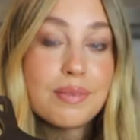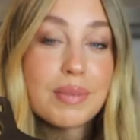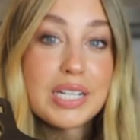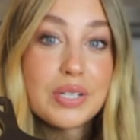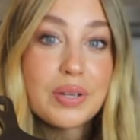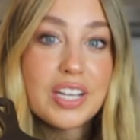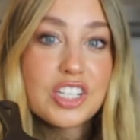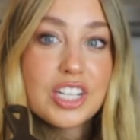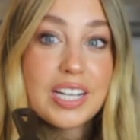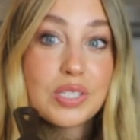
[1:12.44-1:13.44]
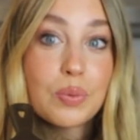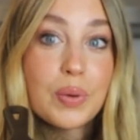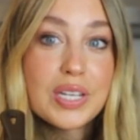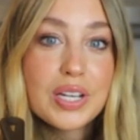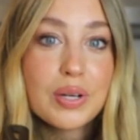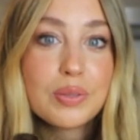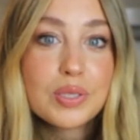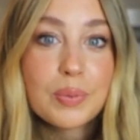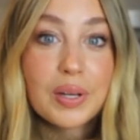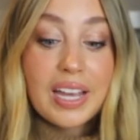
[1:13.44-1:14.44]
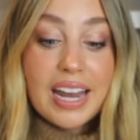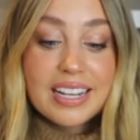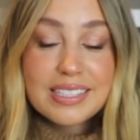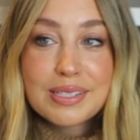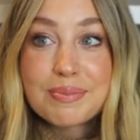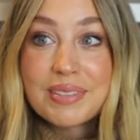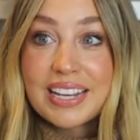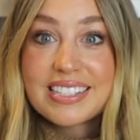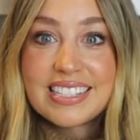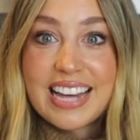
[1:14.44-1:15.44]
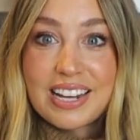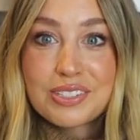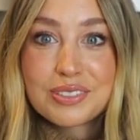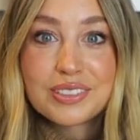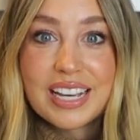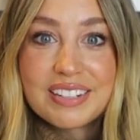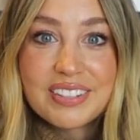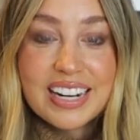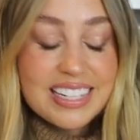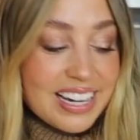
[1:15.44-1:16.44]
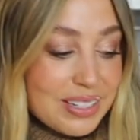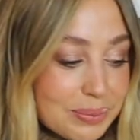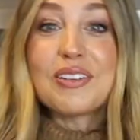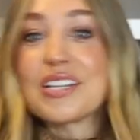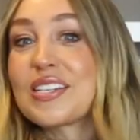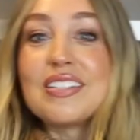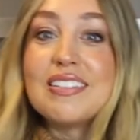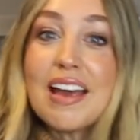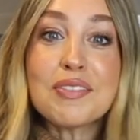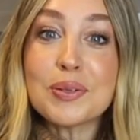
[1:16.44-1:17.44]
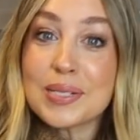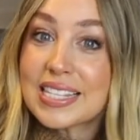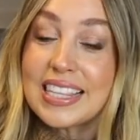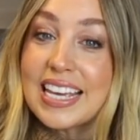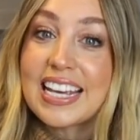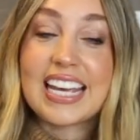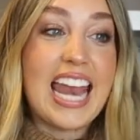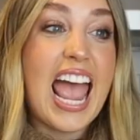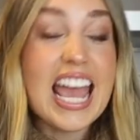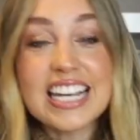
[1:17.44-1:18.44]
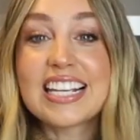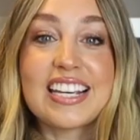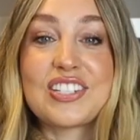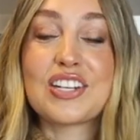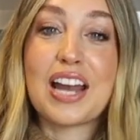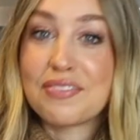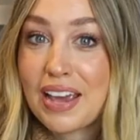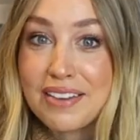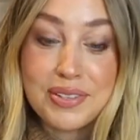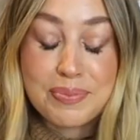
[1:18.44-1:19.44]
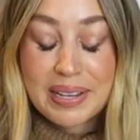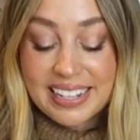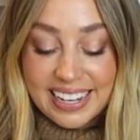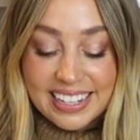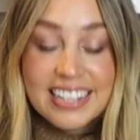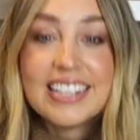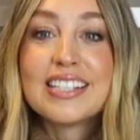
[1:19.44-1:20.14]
My new kitchen has a window, so we're getting some nice natural light right now, which never was a thing in any kitchen I've ever been in.